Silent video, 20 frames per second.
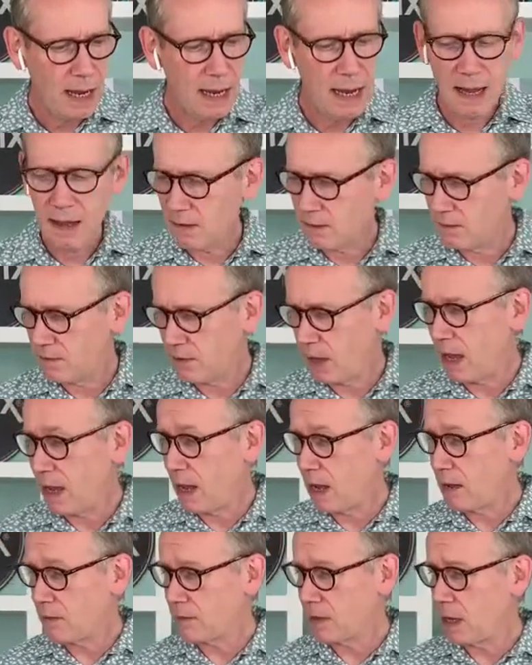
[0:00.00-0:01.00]
machines. I have,
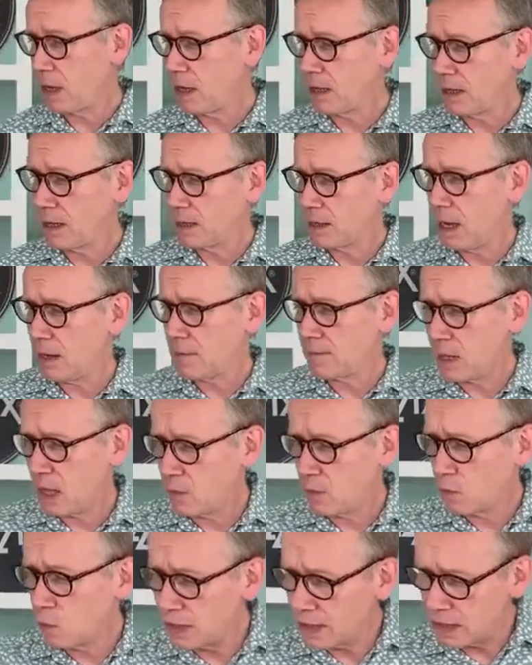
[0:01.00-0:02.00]
I have, yeah, yeah.
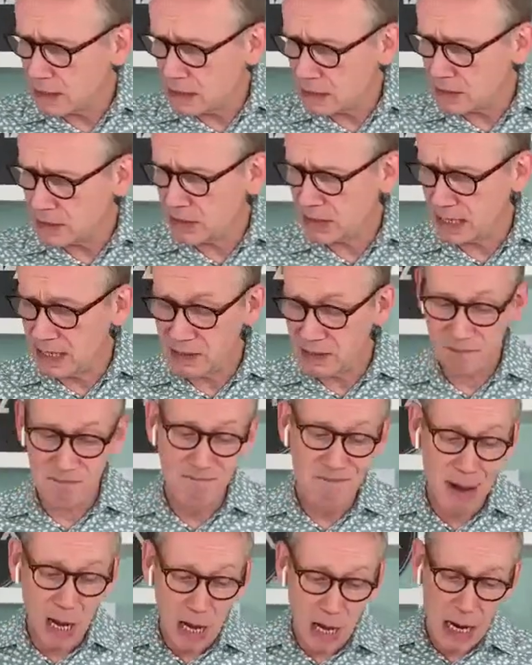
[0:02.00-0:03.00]
Well, here's here's
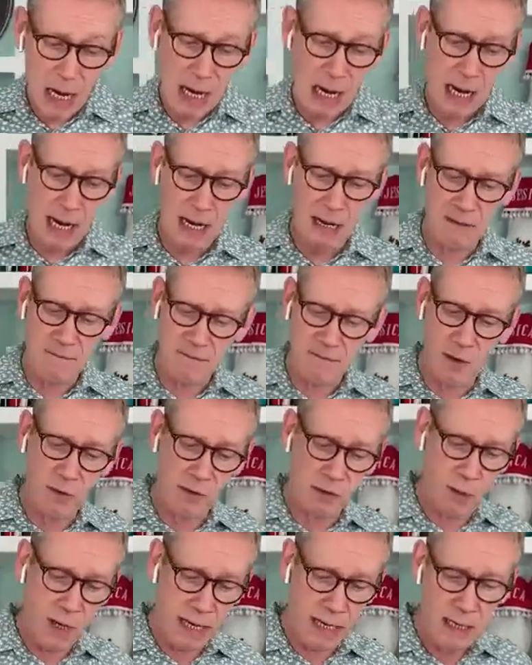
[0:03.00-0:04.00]
my
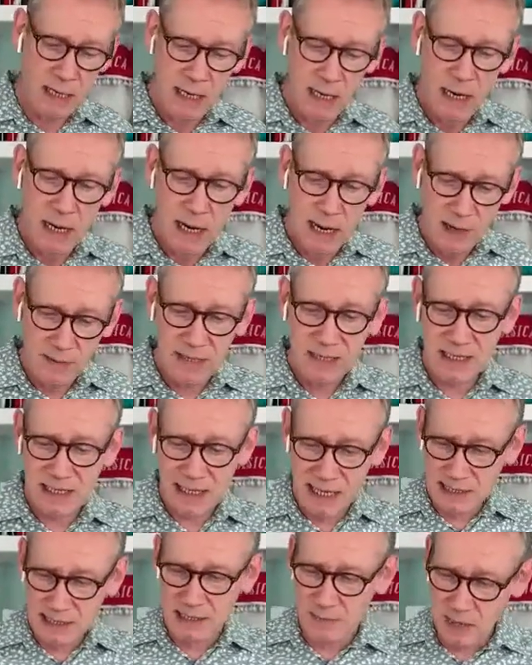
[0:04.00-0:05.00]
Foldaway, and this
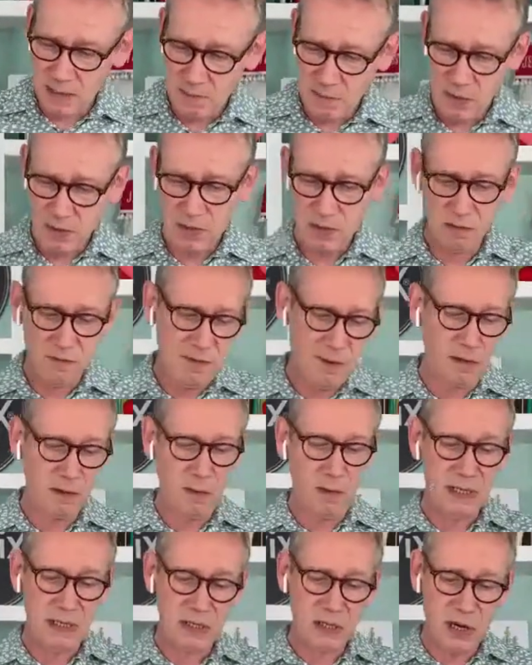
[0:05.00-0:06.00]
is actually my personal
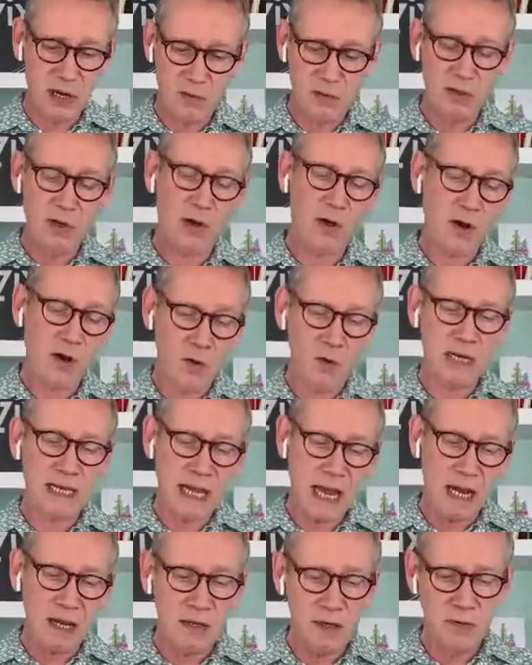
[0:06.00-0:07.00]
Foldaway. So not
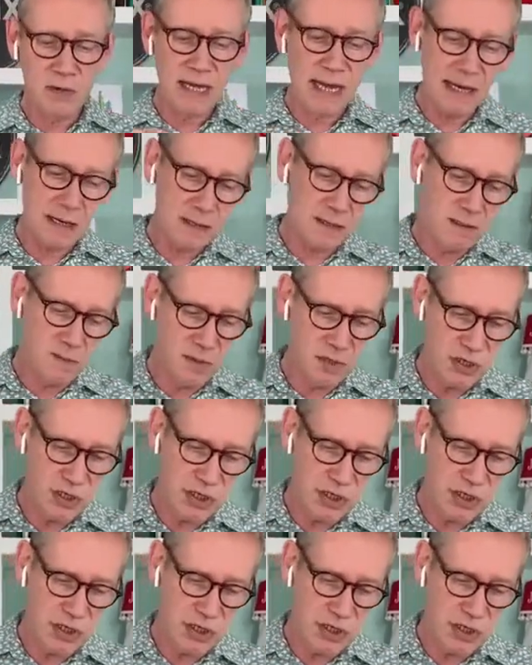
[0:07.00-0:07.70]
only are you getting the